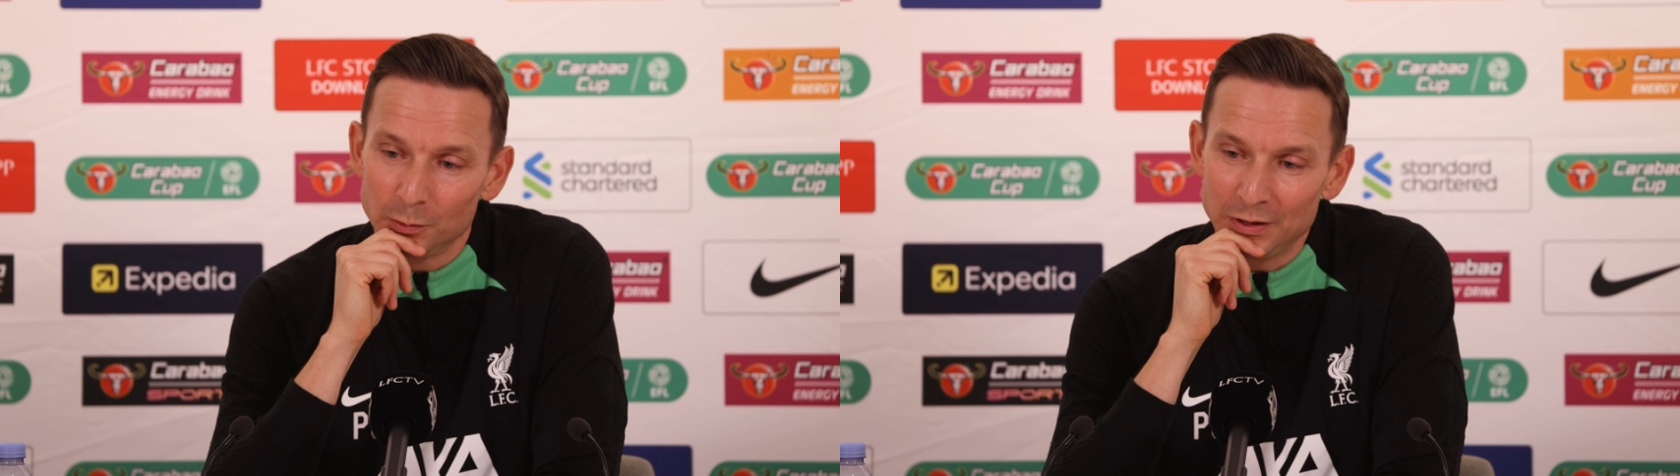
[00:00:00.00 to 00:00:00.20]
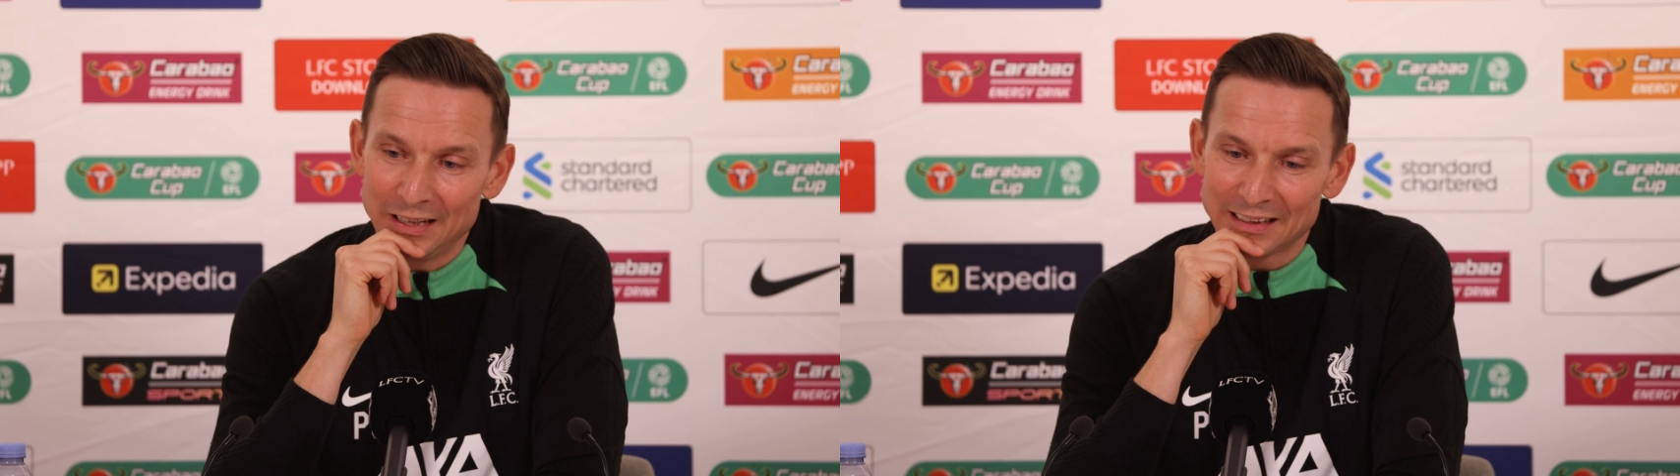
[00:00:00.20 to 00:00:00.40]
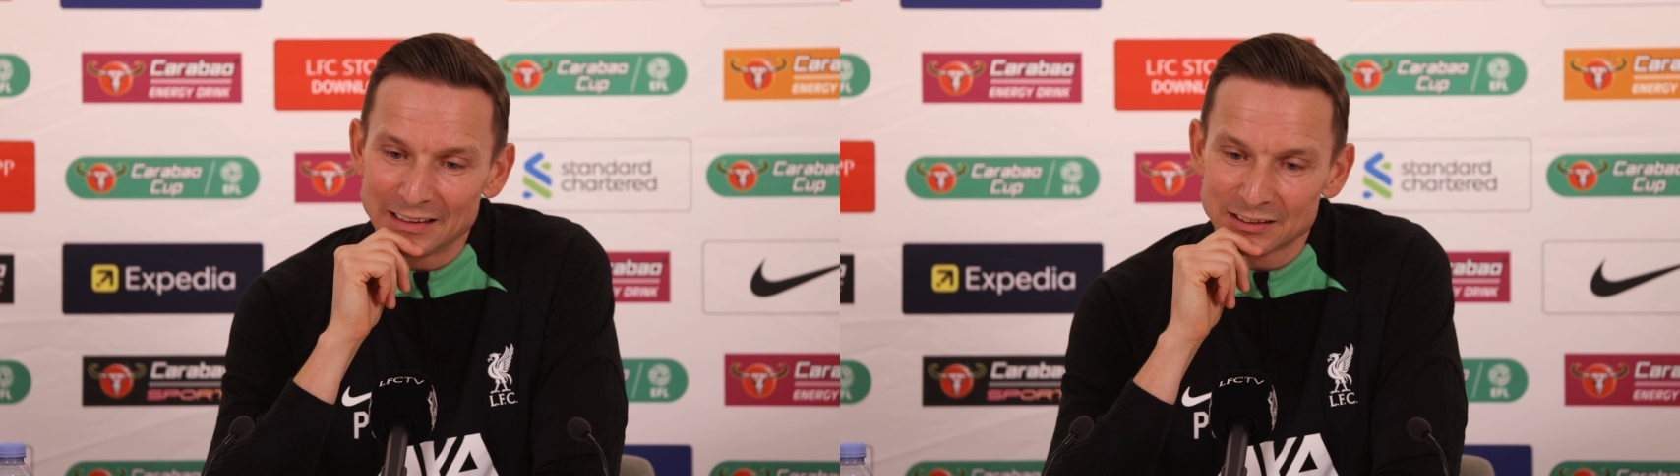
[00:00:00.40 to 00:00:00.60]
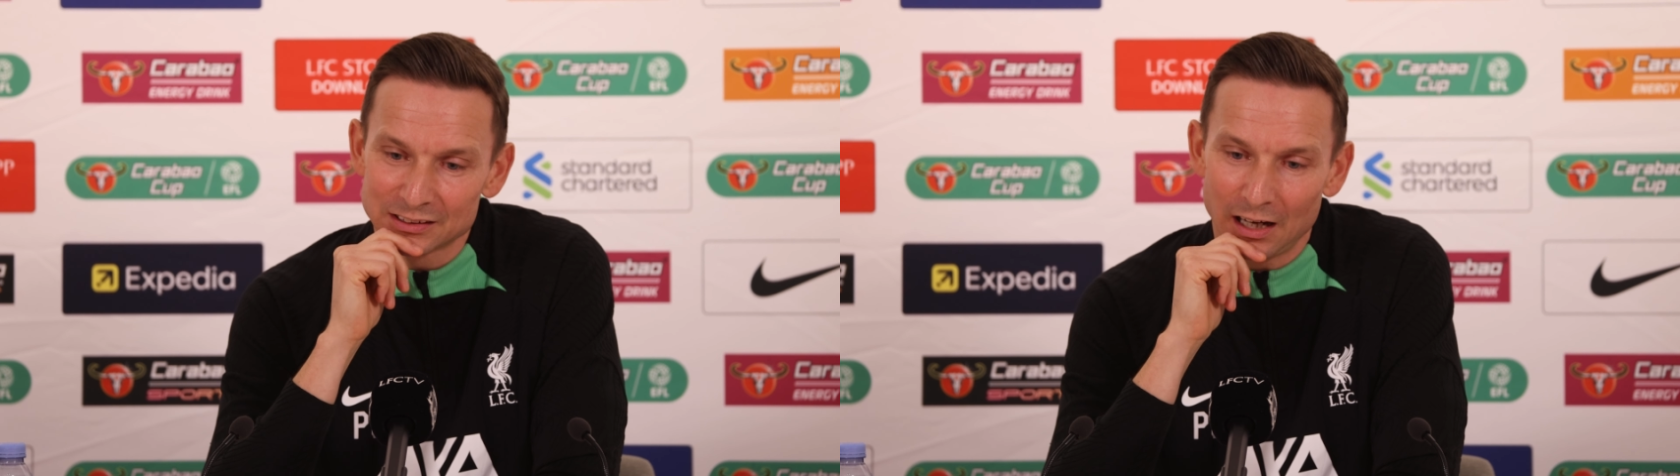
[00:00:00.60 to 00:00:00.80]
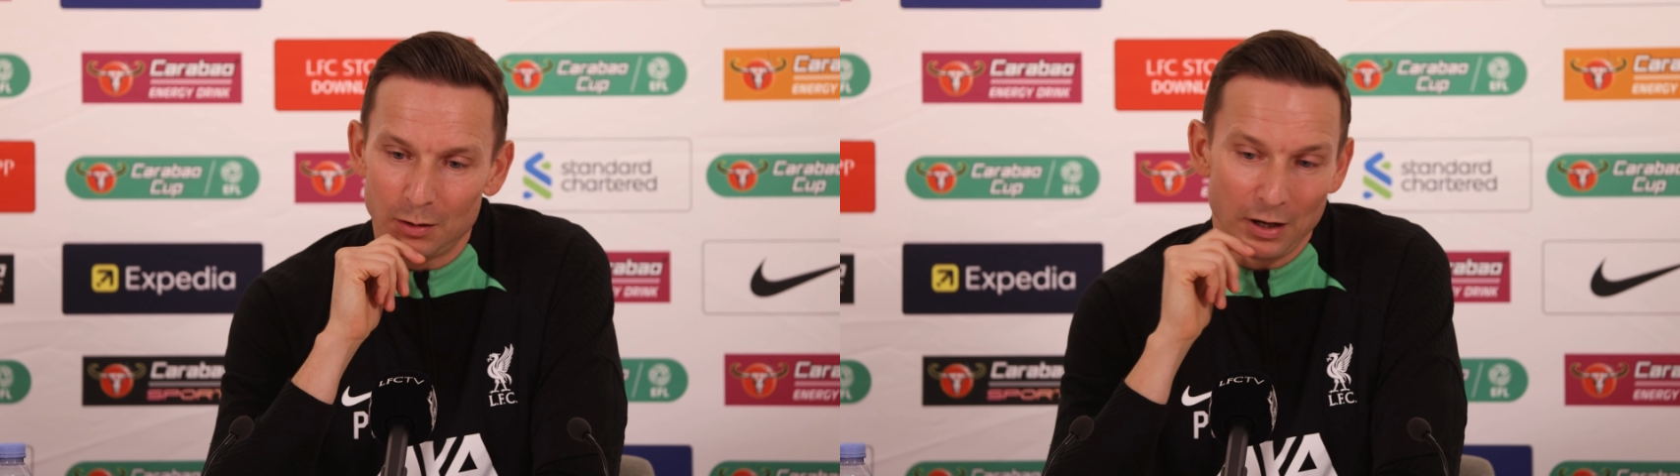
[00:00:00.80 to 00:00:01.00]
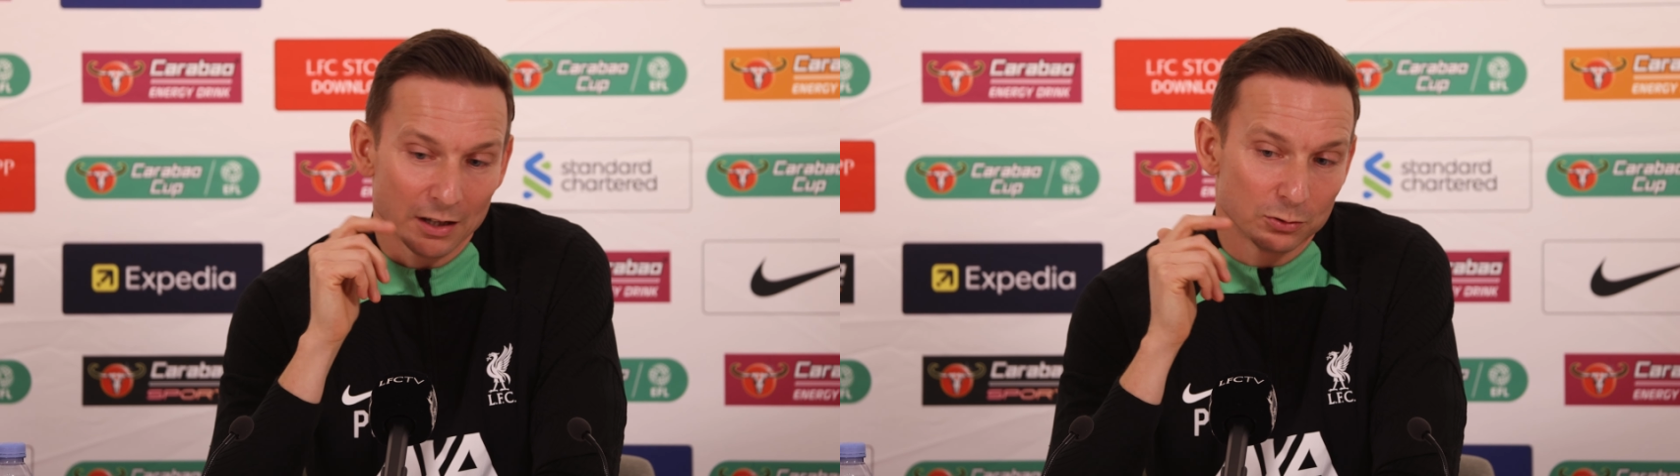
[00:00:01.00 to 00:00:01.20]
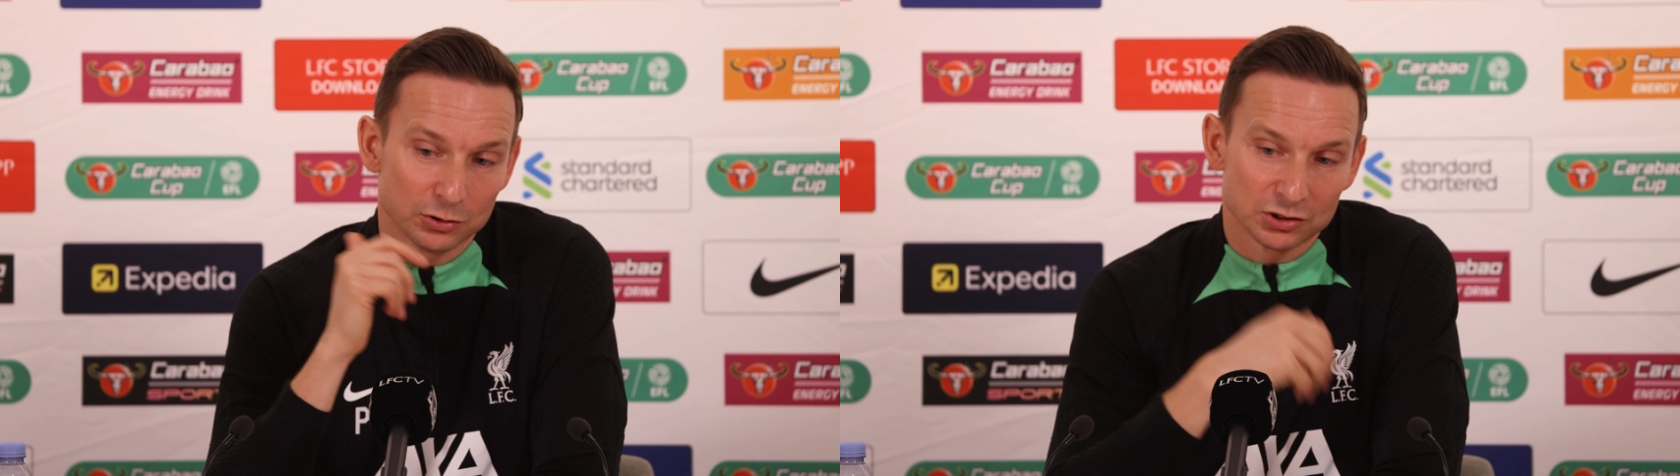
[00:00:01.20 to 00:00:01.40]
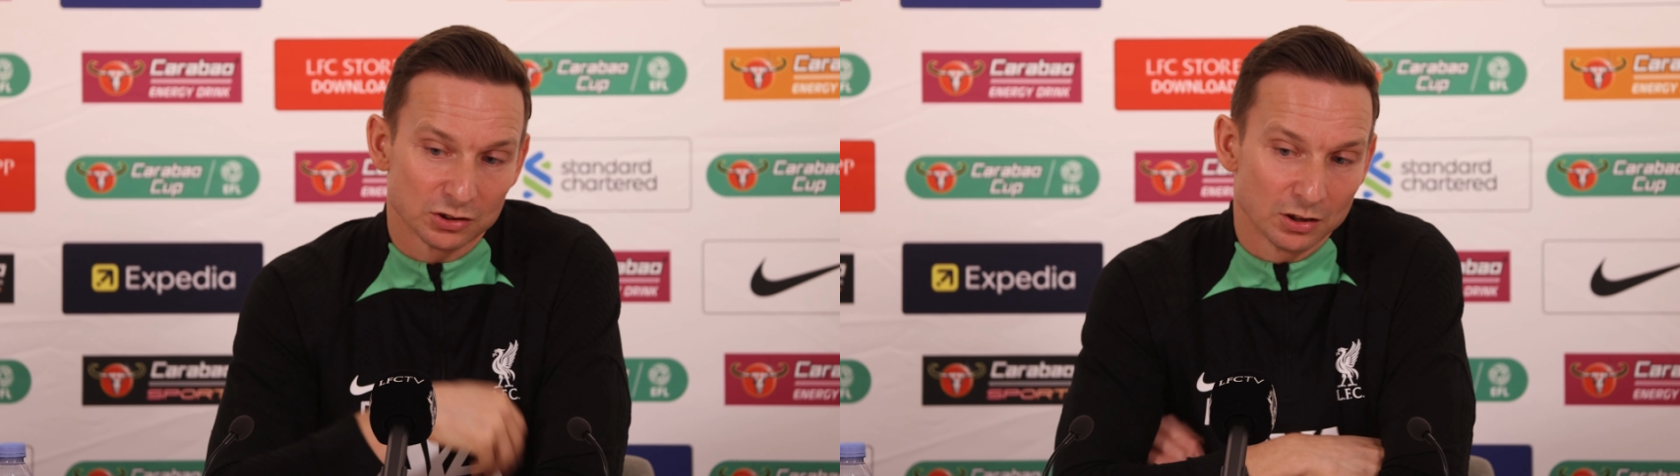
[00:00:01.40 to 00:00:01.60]
Really clear style. Marco
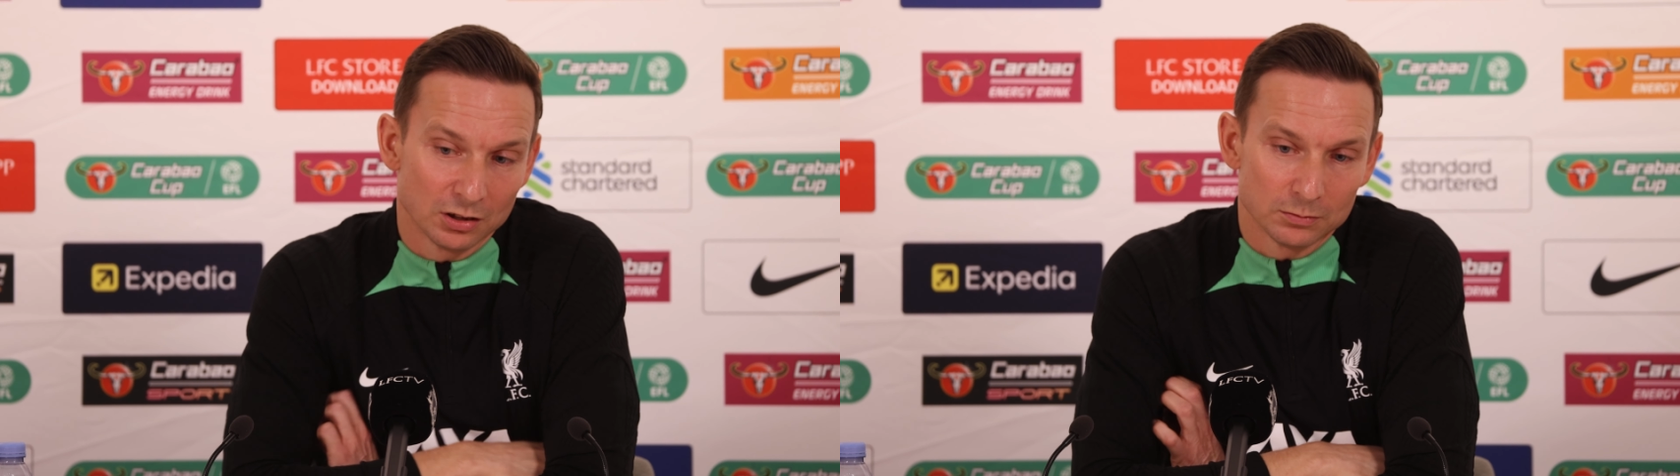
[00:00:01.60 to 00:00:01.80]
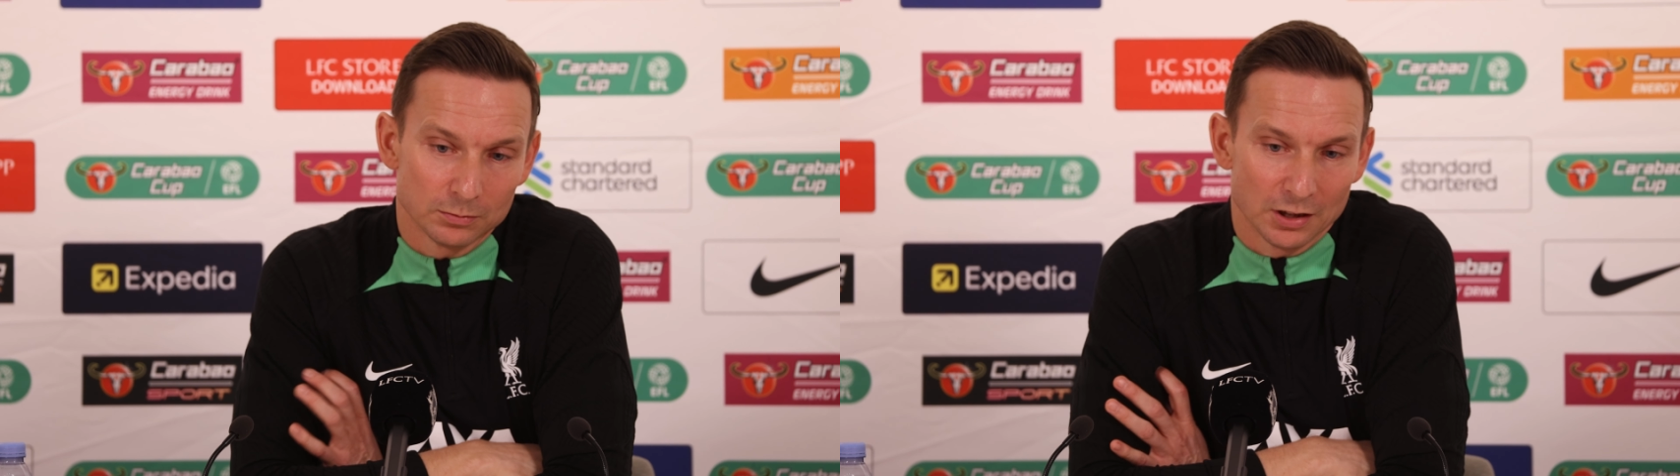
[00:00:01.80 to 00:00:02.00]
does an